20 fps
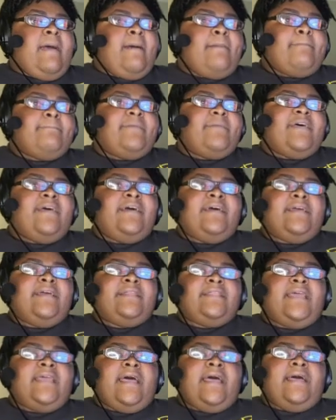But
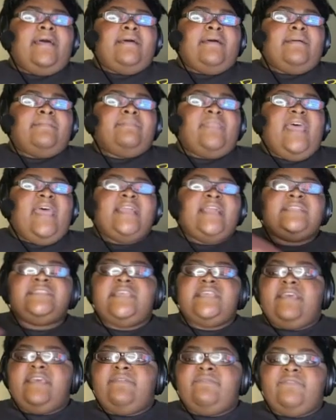that's
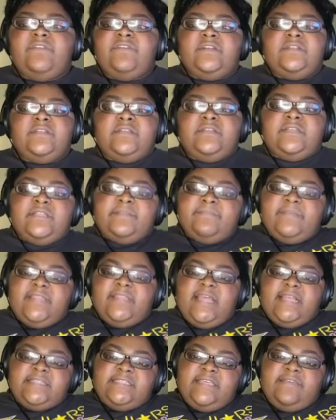
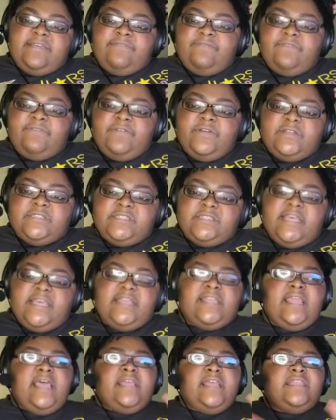it for today.
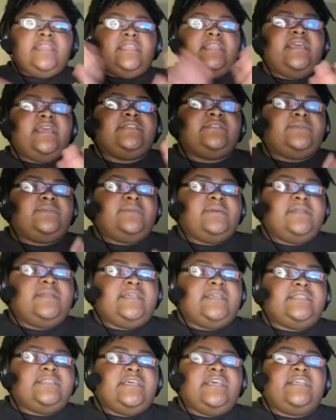Now the next one
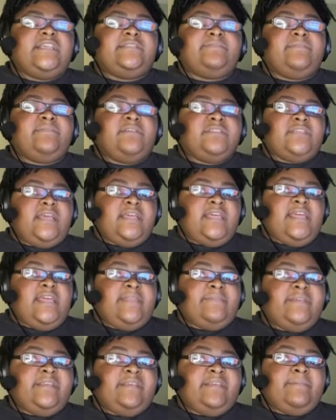I said is most likely gonna
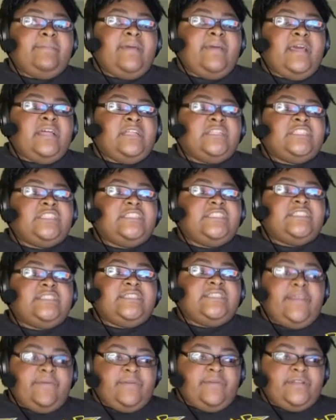be about Sarah.